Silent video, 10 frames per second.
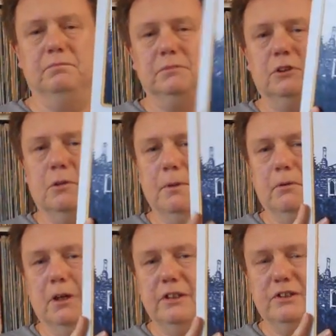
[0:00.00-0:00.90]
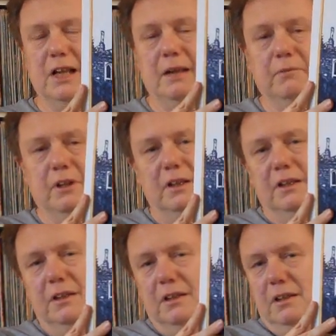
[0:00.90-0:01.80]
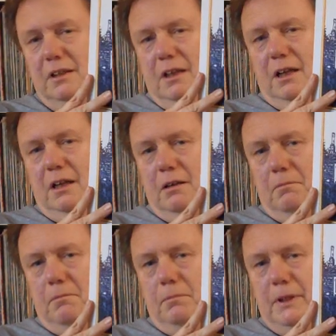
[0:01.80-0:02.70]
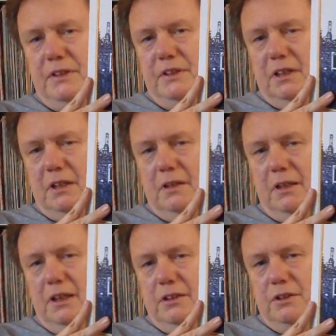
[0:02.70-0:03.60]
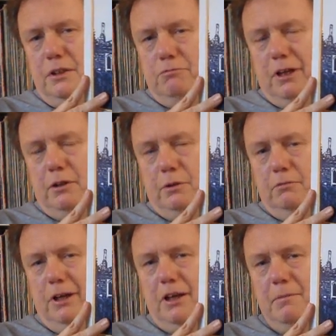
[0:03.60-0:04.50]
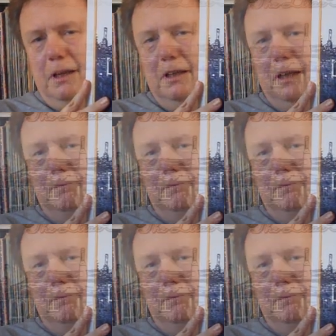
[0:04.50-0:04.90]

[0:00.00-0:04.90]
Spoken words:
copyright slammed. But it's a good record. I recommend it.